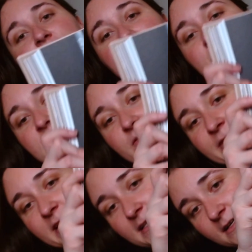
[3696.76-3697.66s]
that's
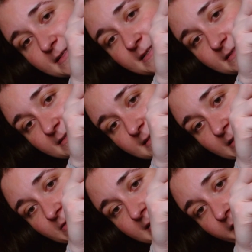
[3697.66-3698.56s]
really nice is
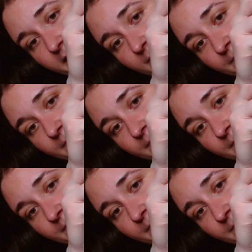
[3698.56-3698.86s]
Silta.